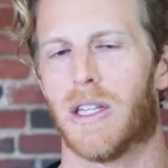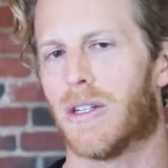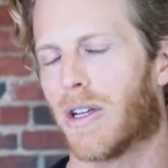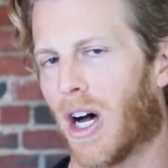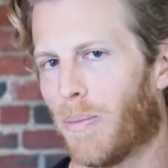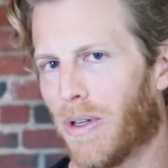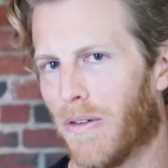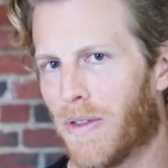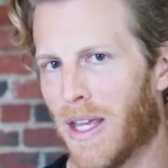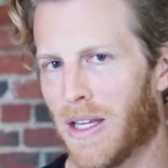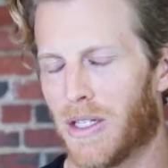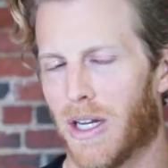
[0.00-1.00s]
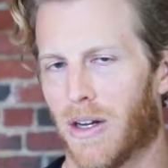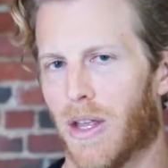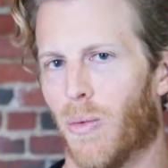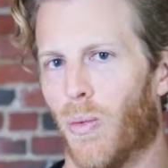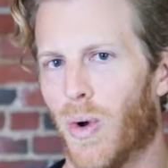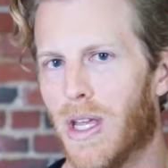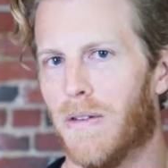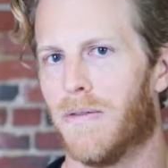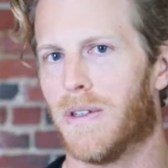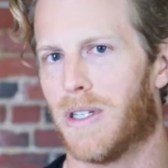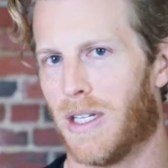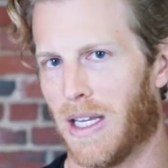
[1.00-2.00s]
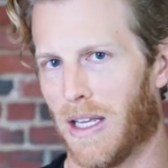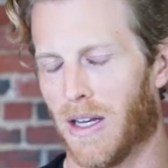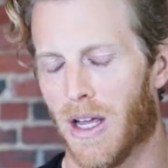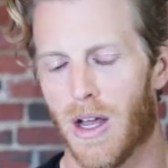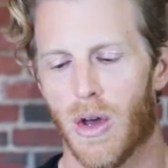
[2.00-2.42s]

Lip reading: There's a couple of things here that we've seen.